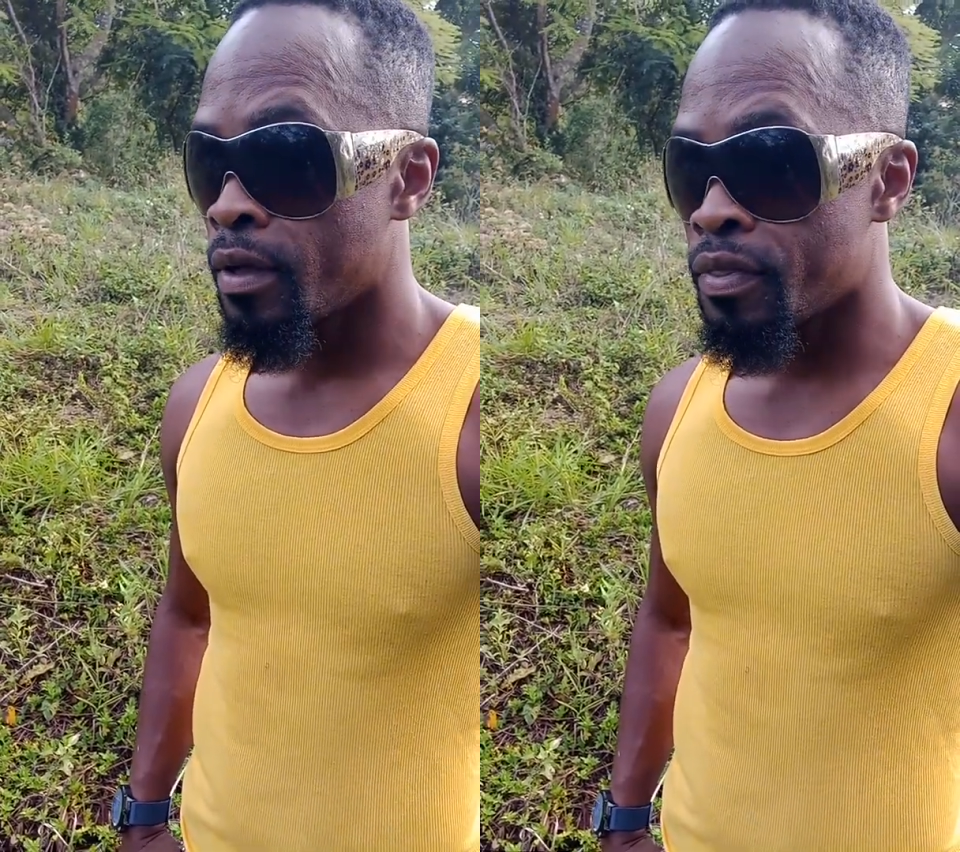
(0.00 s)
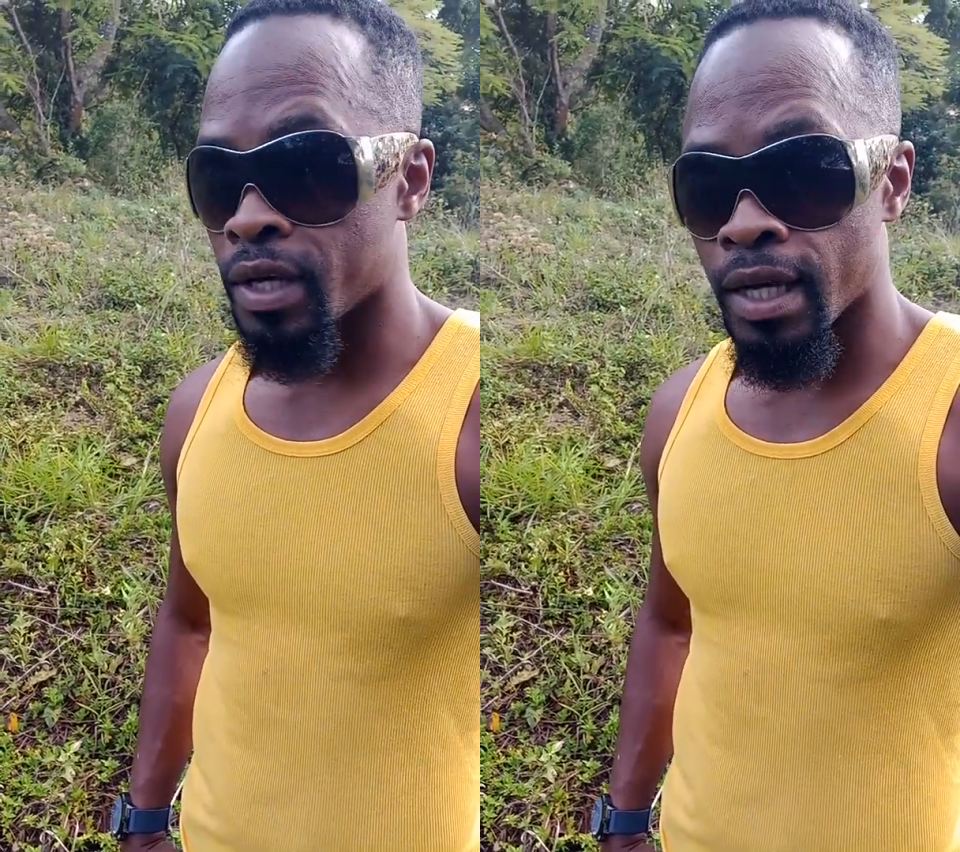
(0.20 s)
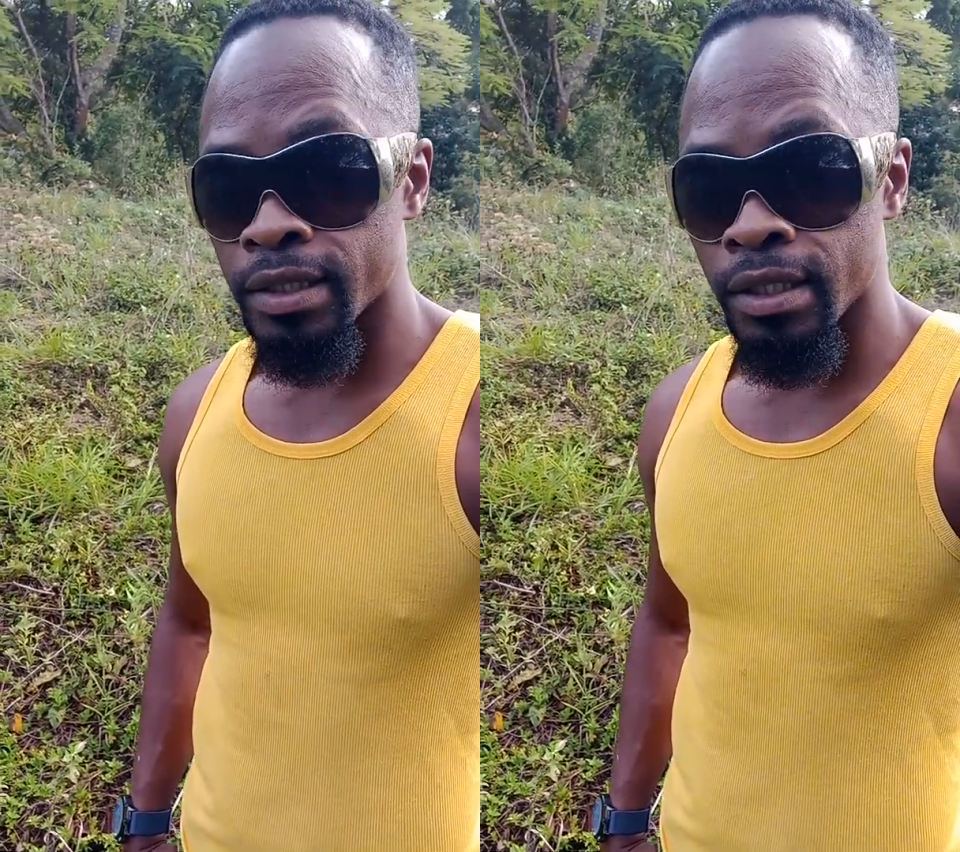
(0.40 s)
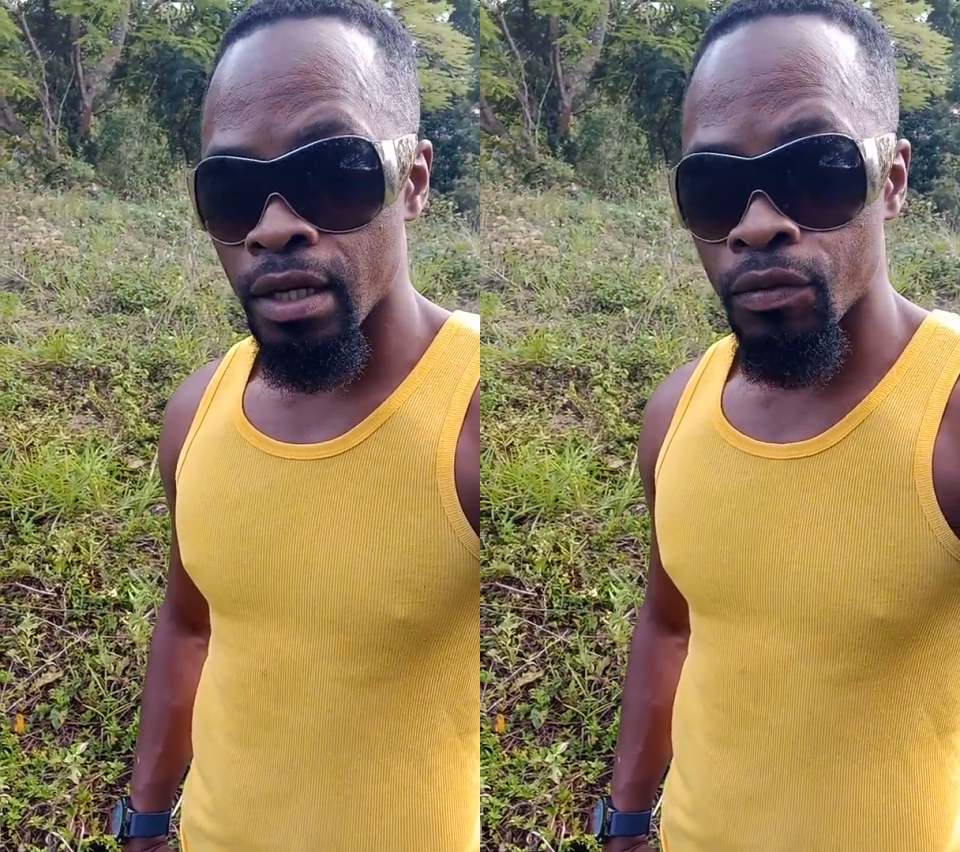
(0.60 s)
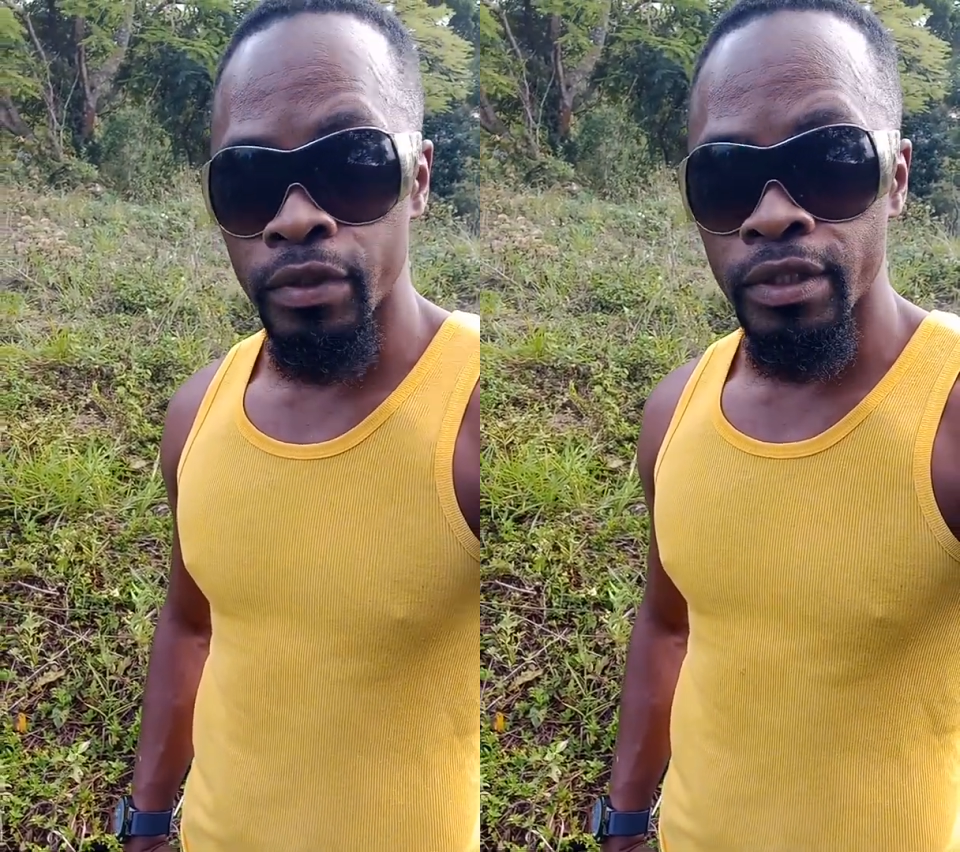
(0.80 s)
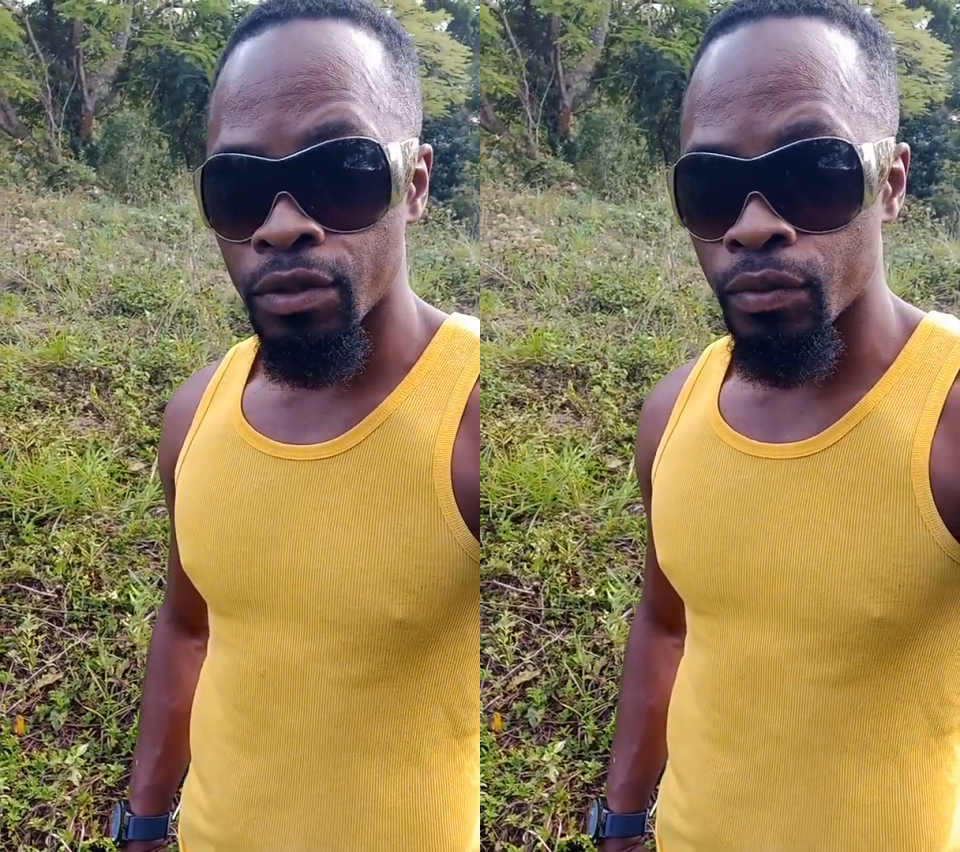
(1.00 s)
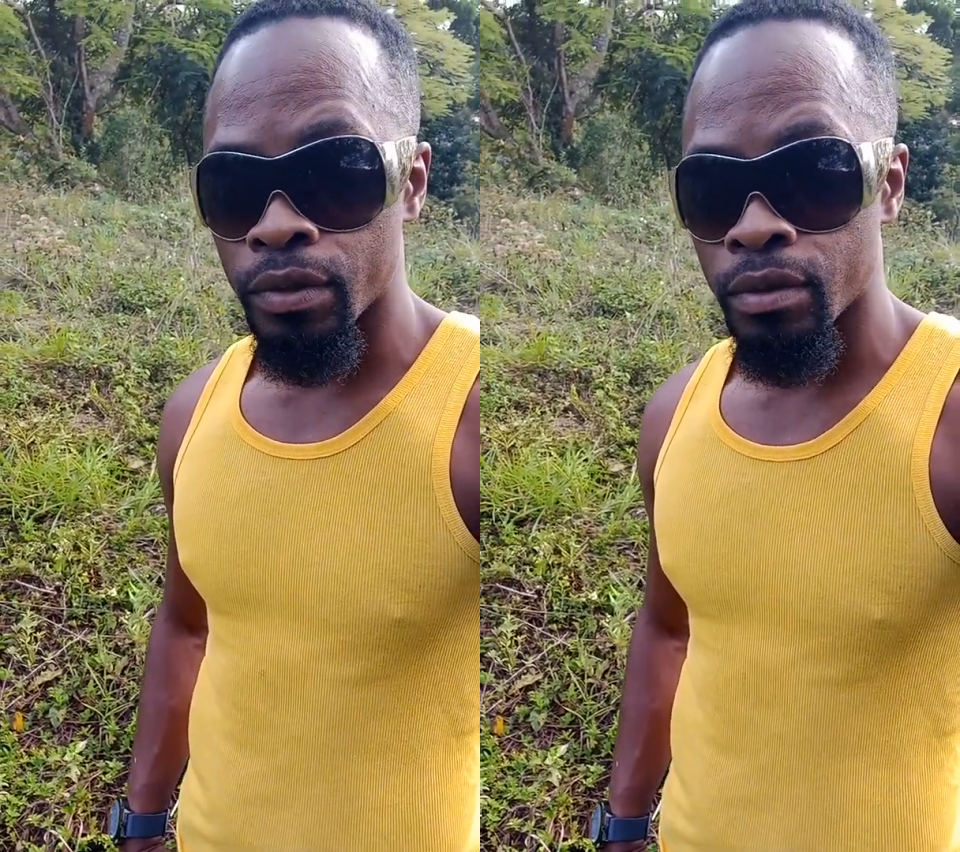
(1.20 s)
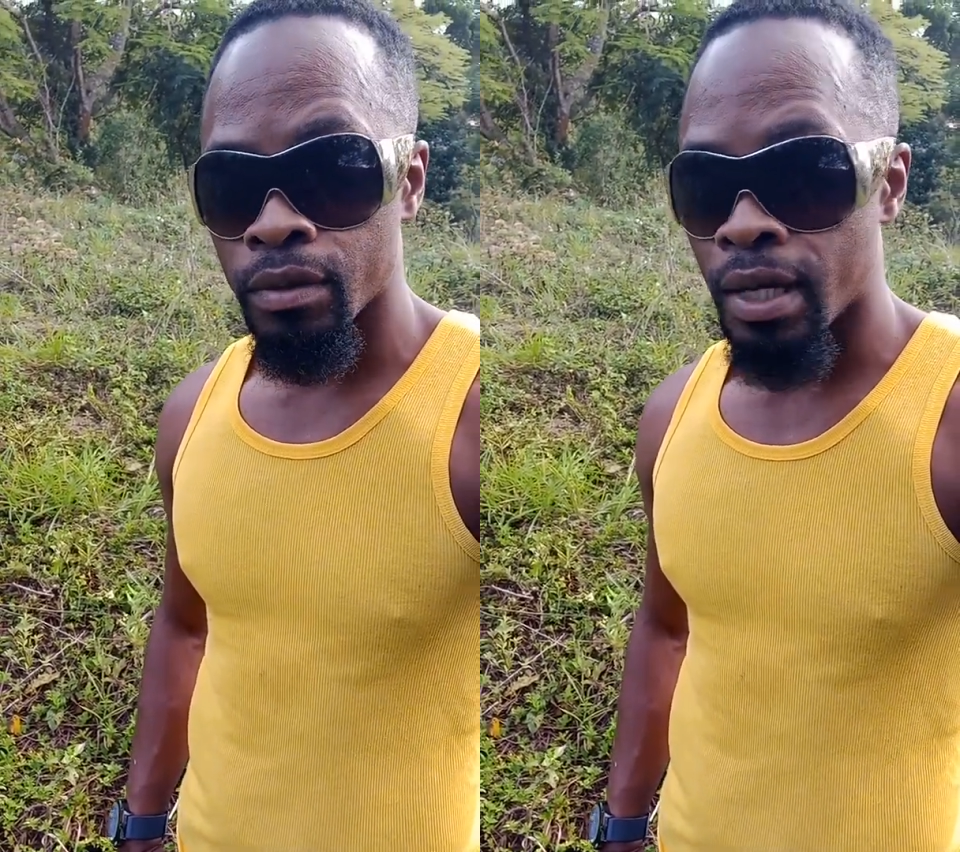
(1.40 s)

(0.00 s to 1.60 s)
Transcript: thing I saw was the goat.